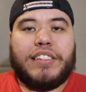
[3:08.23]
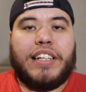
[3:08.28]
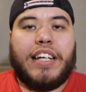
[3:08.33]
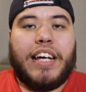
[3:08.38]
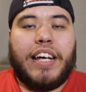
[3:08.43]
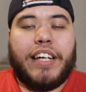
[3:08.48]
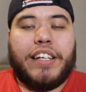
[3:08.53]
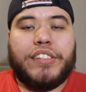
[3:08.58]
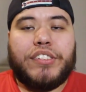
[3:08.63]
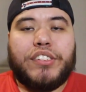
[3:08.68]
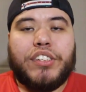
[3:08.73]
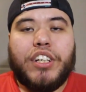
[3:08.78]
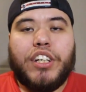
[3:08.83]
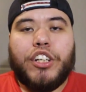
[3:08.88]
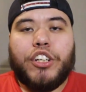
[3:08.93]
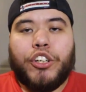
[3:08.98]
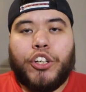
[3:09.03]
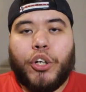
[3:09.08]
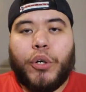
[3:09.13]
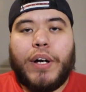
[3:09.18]
guys,
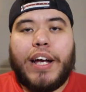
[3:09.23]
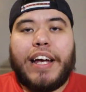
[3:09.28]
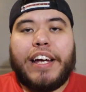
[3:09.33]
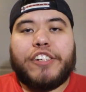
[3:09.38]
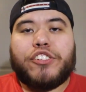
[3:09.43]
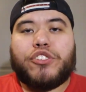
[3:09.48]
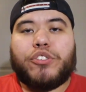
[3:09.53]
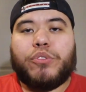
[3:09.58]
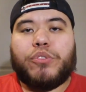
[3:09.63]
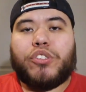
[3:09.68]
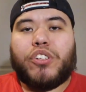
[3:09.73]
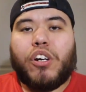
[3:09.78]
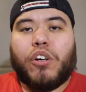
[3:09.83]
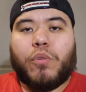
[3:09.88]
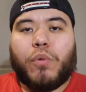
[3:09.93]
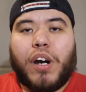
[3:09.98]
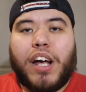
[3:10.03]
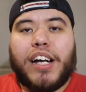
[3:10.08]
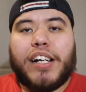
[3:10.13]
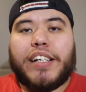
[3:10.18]
go Astros, go
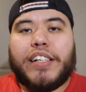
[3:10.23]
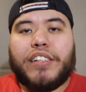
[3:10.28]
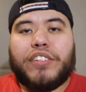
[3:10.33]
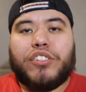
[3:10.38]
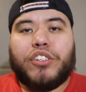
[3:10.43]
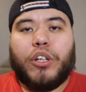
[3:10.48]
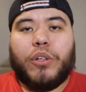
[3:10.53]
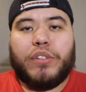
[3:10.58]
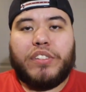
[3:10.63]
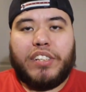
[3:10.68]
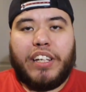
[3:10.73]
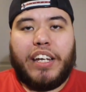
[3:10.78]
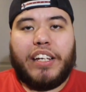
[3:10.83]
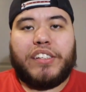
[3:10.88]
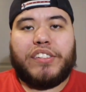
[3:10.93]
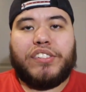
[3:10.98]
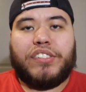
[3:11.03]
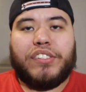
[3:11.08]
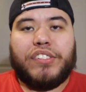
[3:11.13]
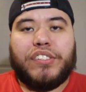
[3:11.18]
Rockets, go
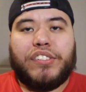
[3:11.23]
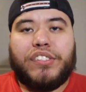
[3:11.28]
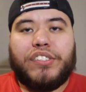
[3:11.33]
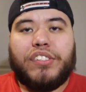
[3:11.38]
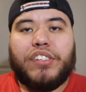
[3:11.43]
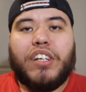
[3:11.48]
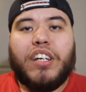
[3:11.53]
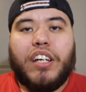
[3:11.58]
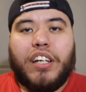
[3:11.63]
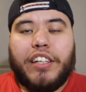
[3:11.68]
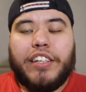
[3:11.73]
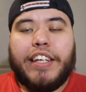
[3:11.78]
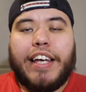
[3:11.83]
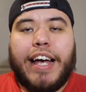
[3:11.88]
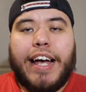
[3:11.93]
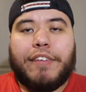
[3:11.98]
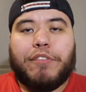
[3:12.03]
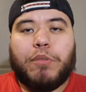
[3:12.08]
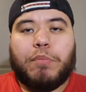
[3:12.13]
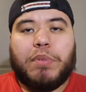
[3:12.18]
Texans. You
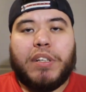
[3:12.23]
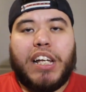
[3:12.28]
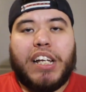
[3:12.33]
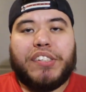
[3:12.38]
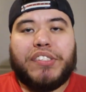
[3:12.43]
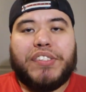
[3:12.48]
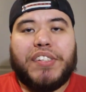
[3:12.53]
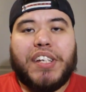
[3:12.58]
have a blessed